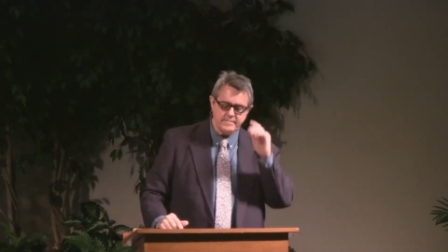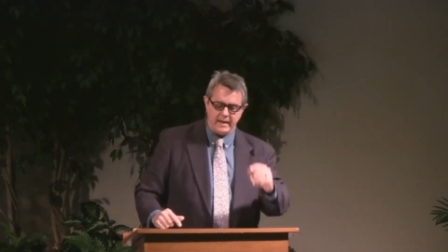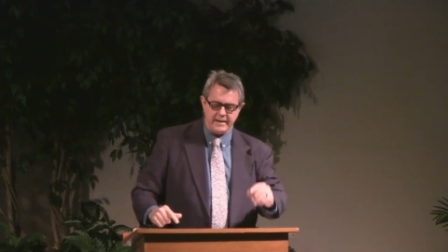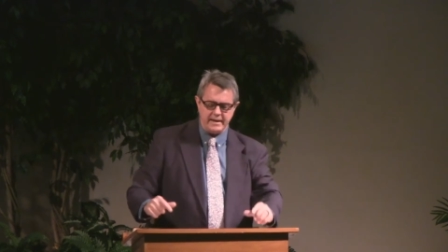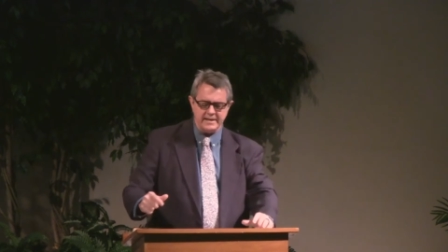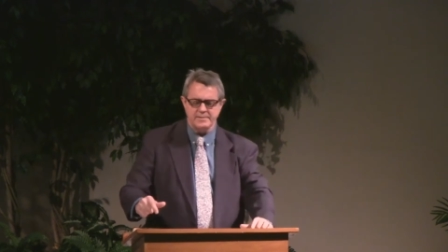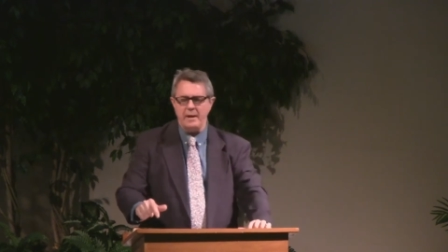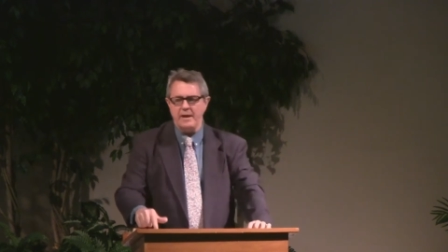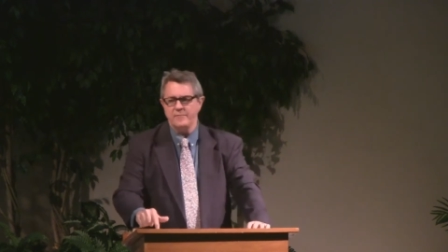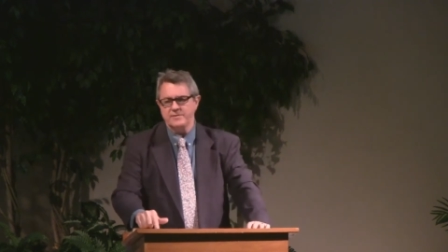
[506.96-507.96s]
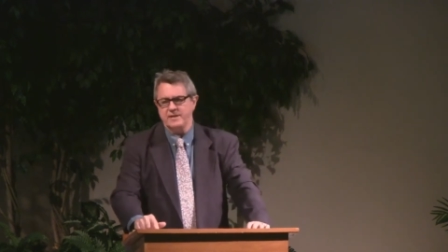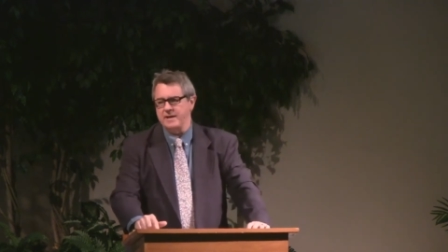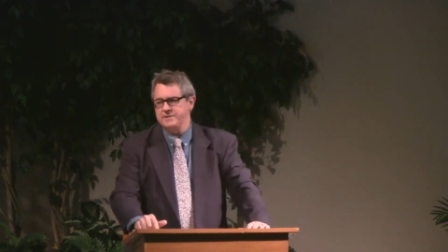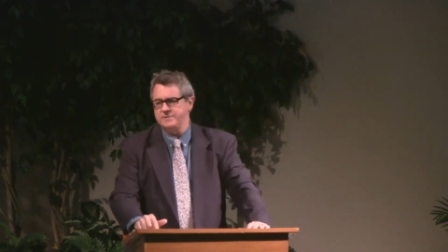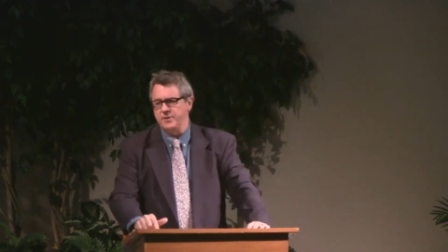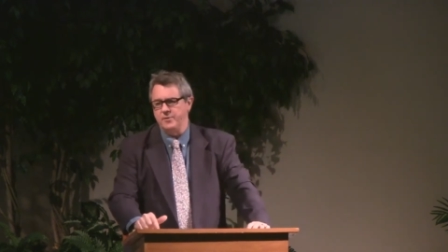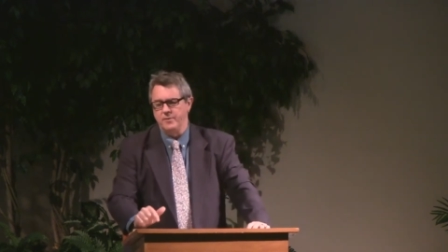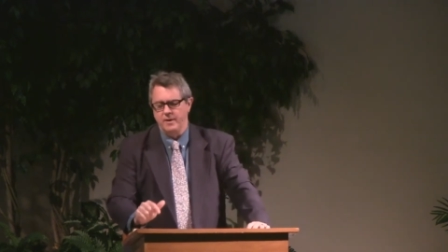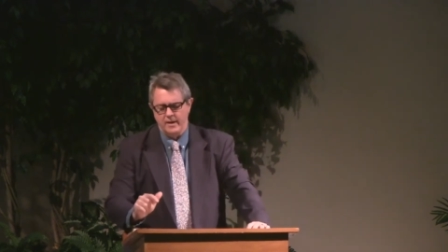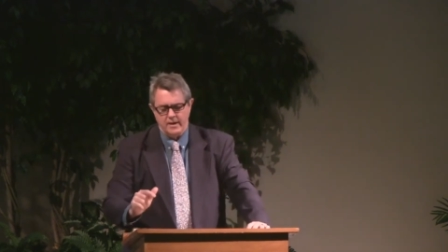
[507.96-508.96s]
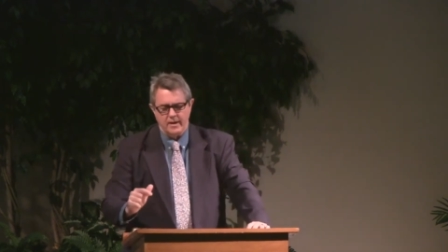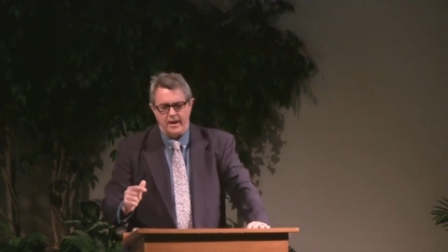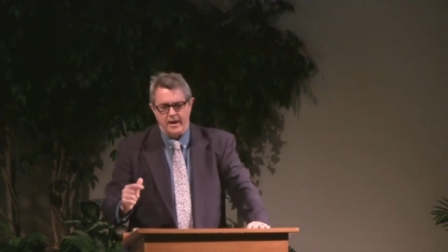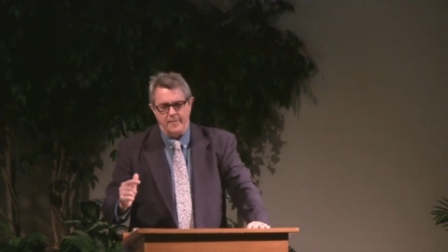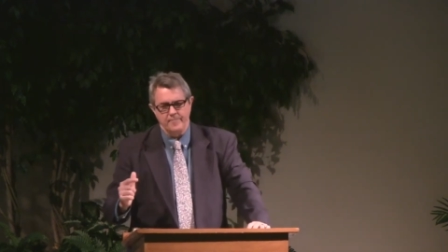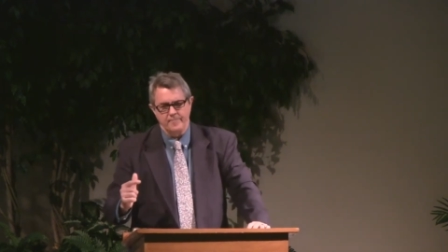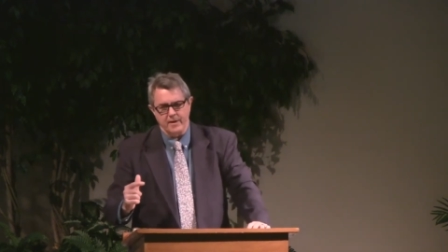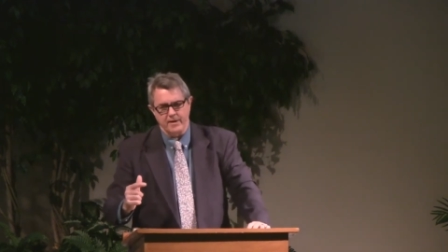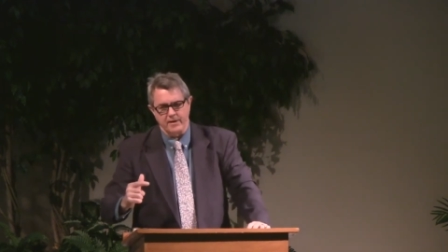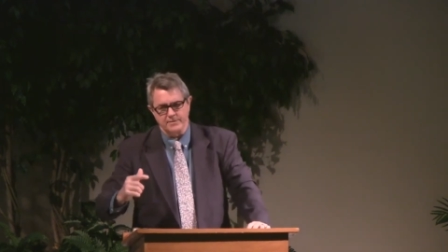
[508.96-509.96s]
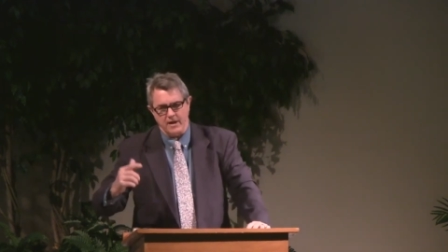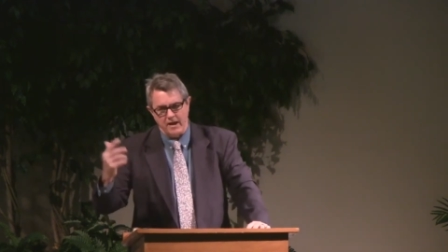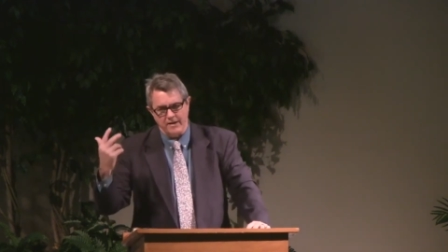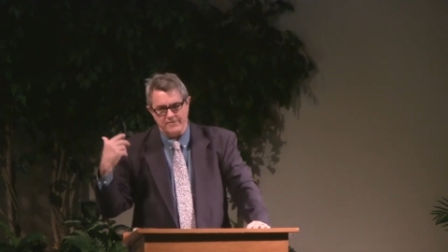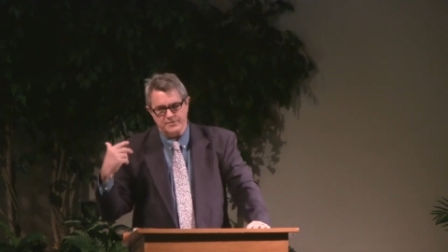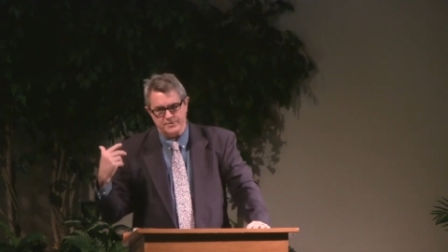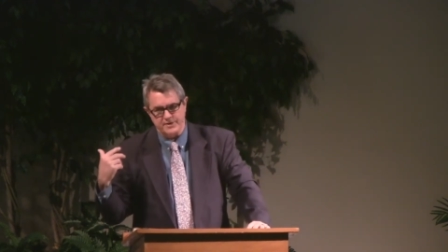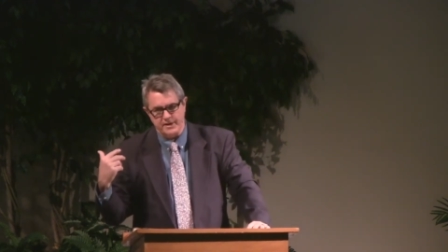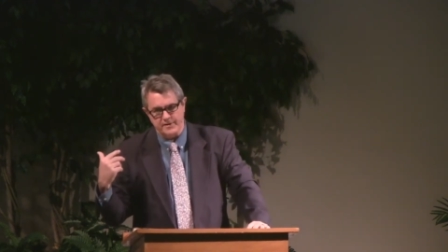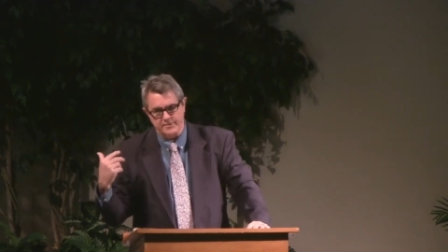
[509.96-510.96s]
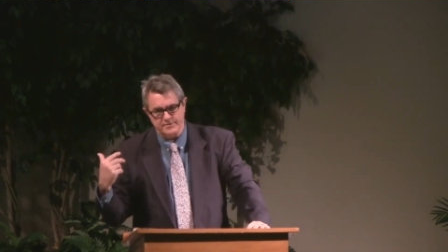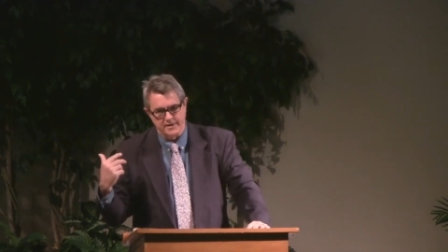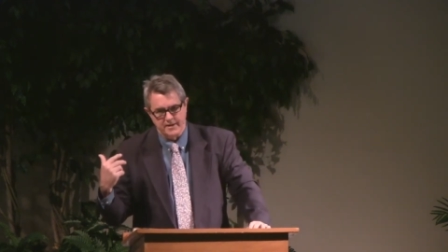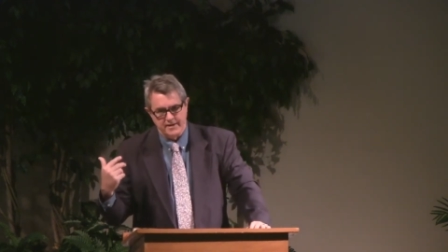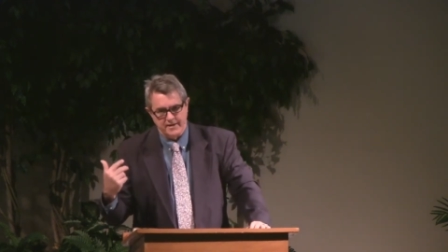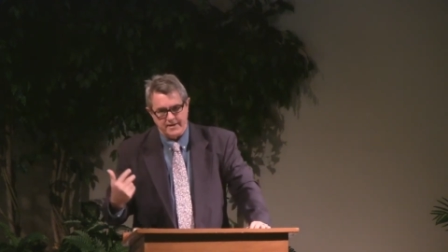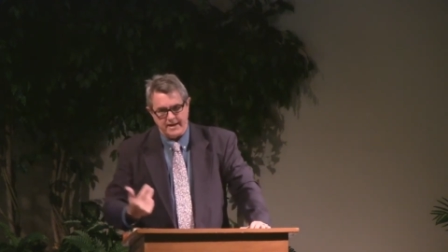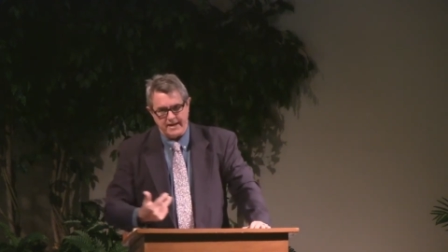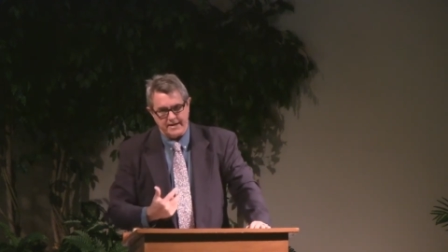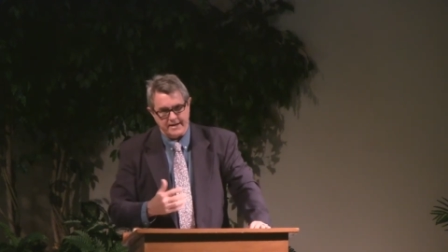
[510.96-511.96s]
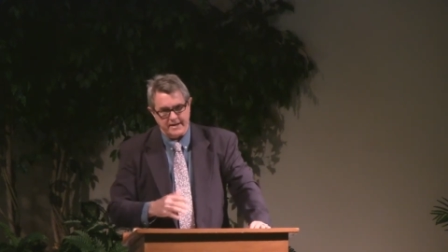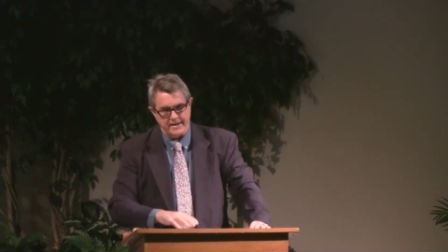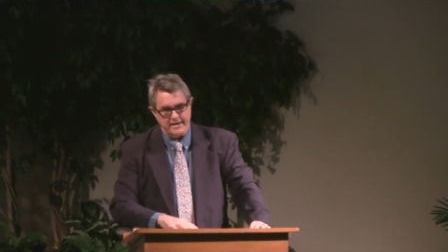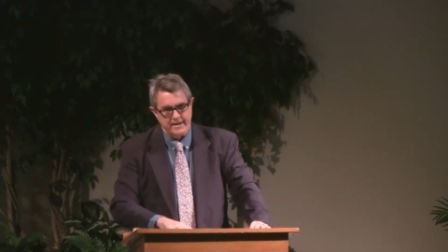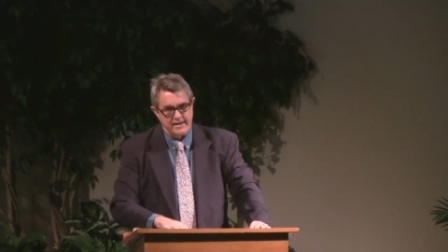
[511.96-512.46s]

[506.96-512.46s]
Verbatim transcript: It needs to be emphasized too um, because all of us are sinners and uh,